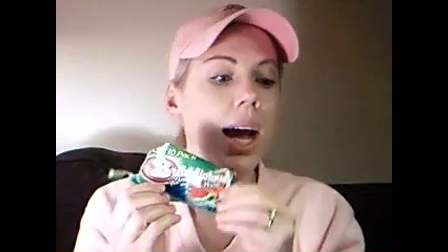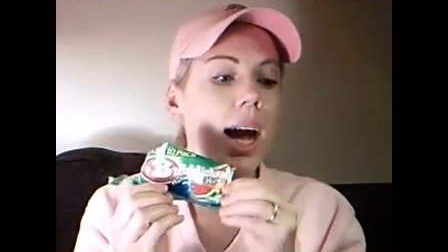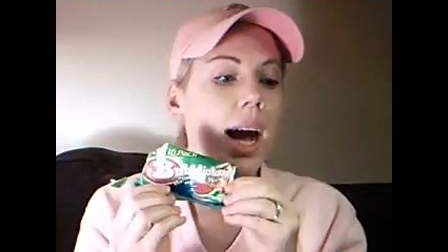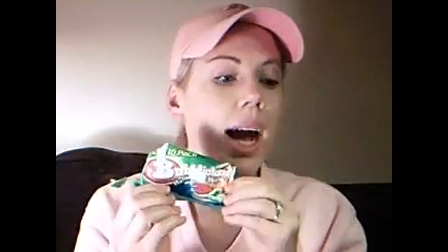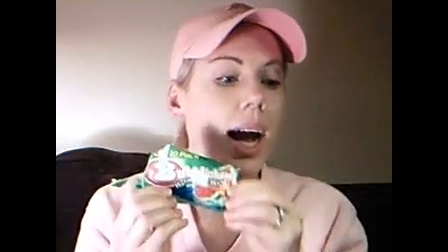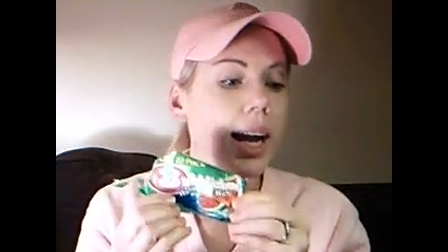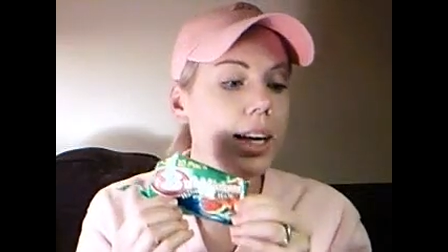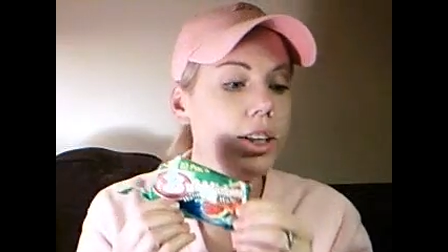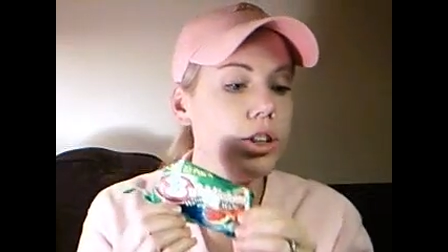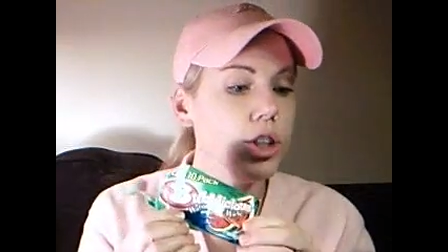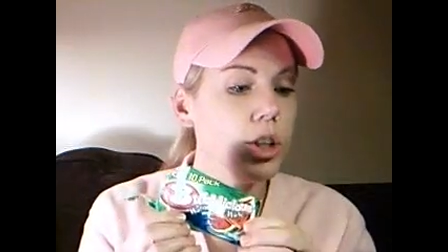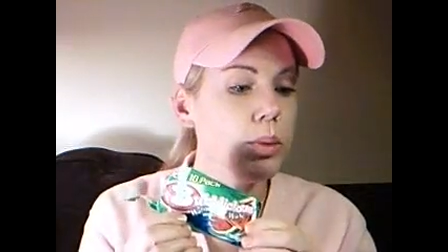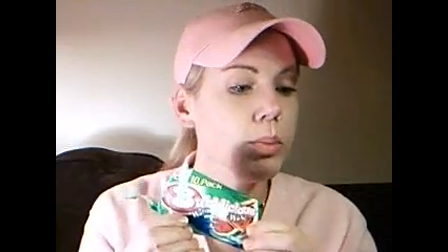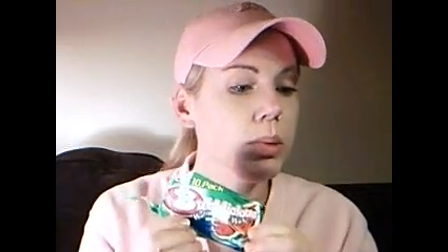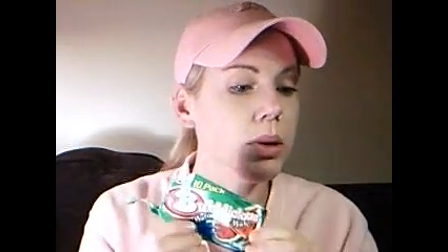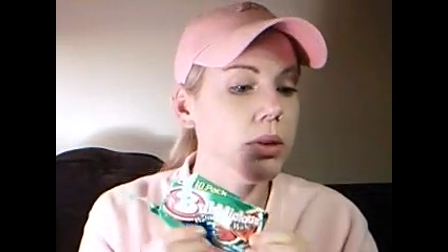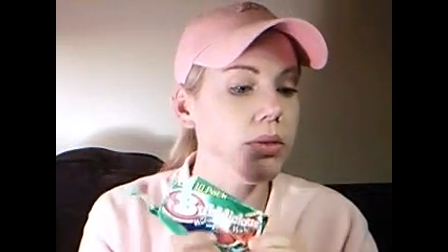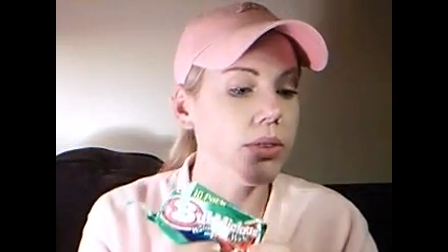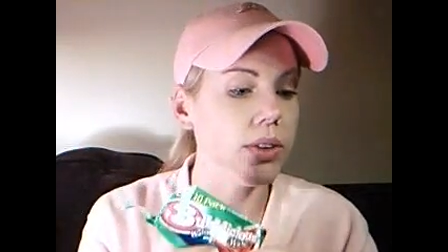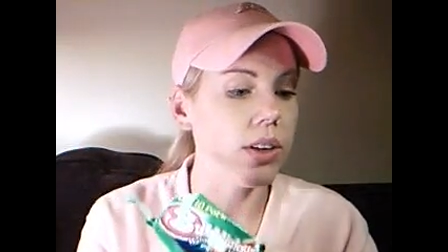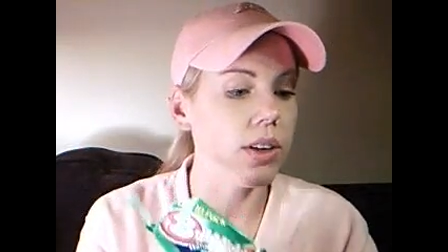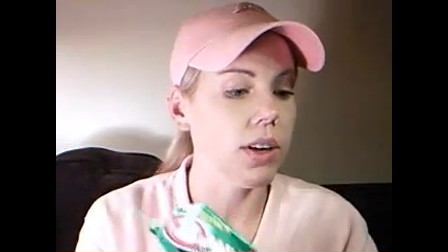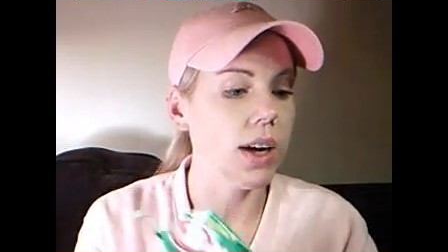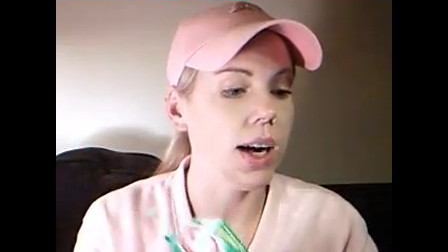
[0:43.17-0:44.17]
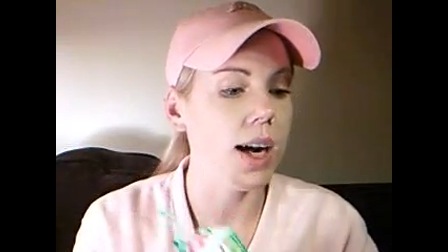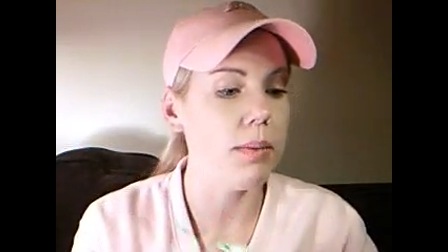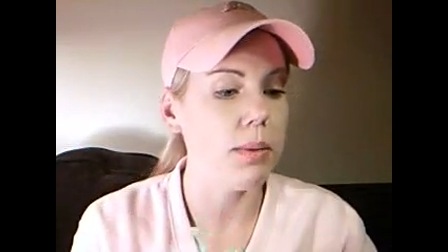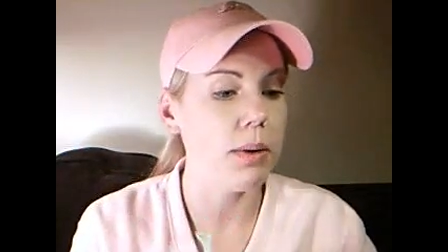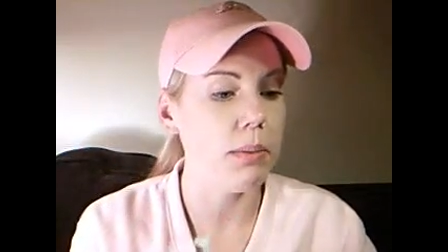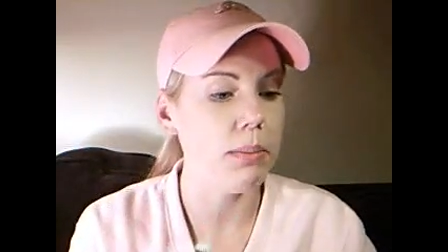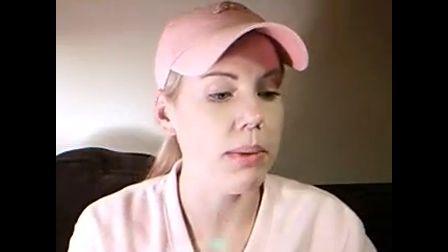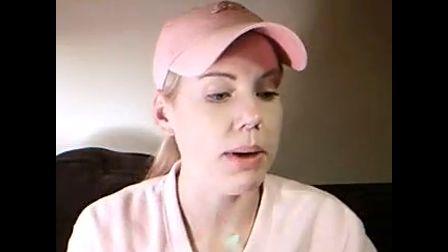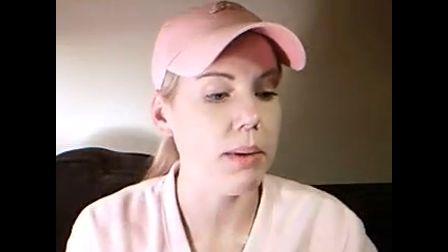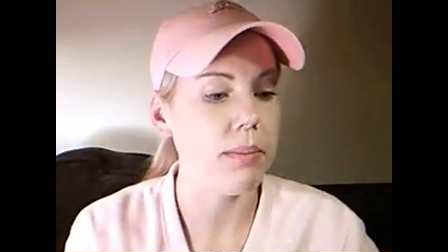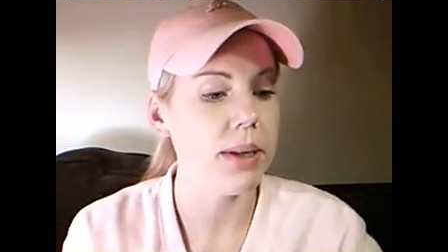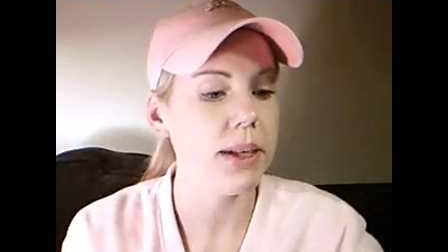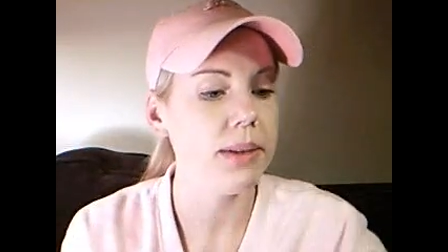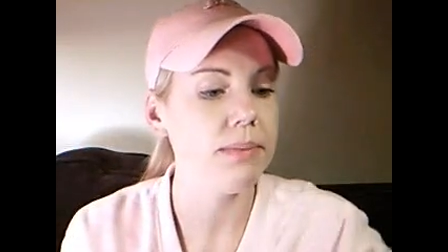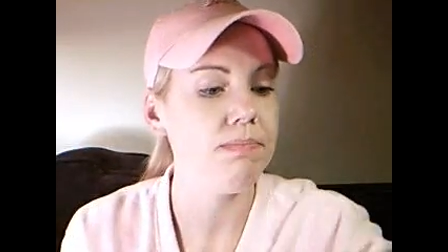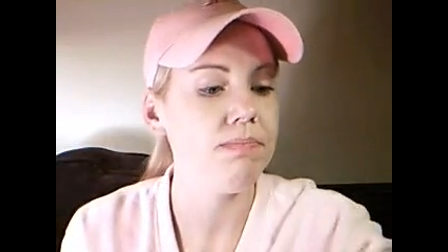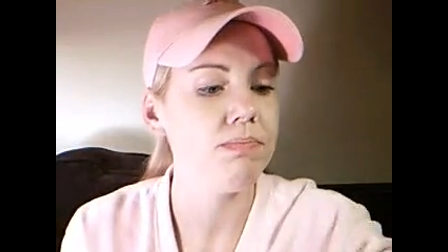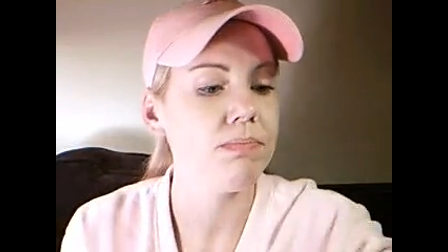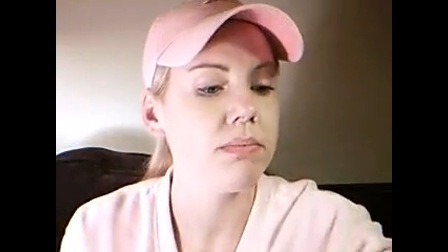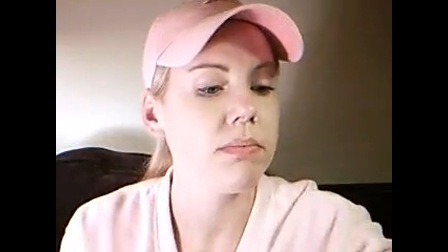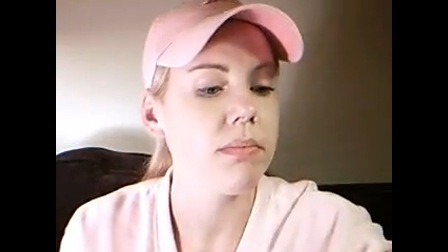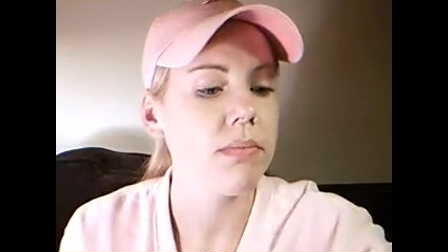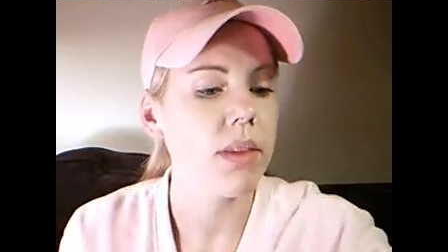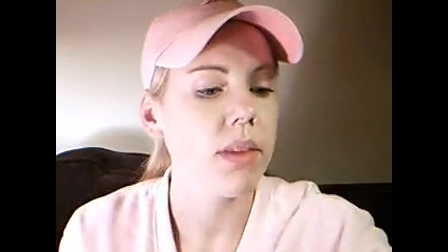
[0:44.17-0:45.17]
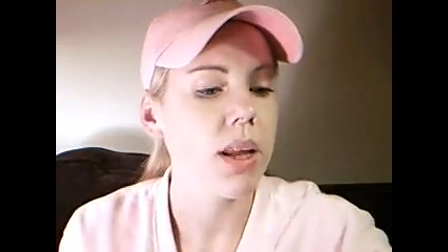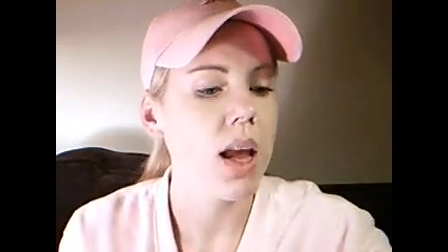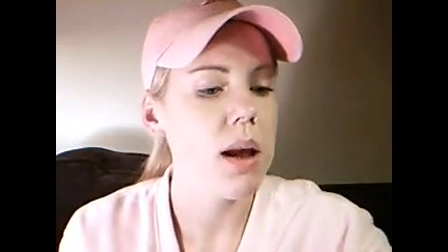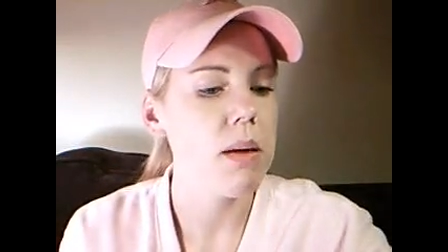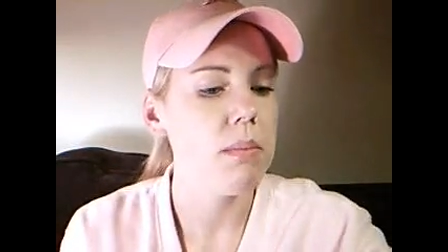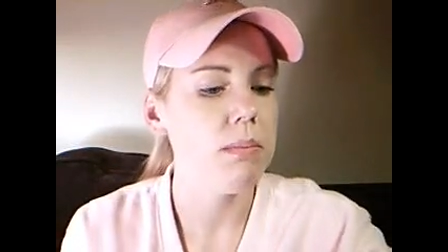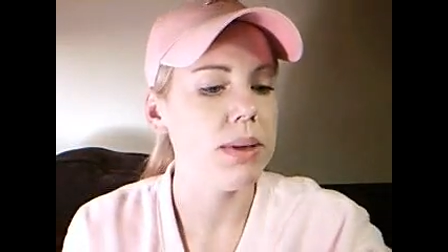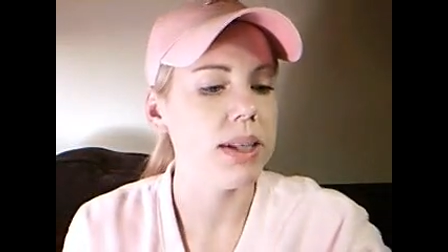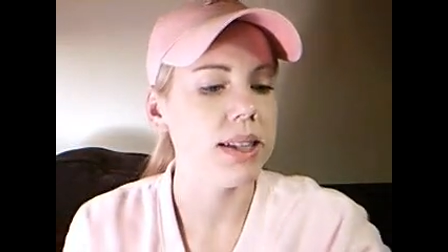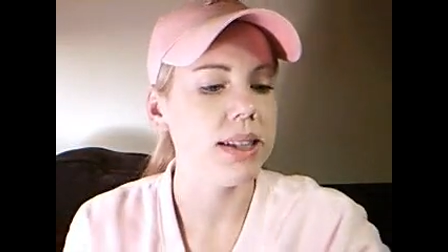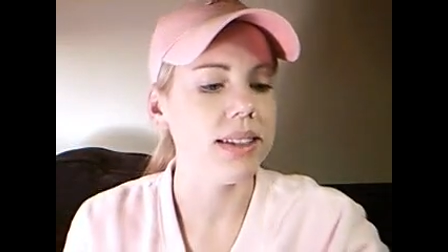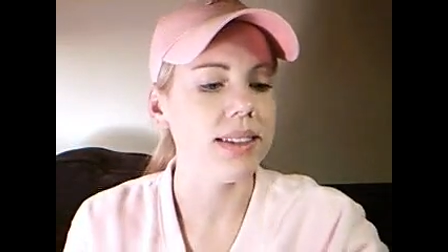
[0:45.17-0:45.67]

I do prefer Hubba Bubba, but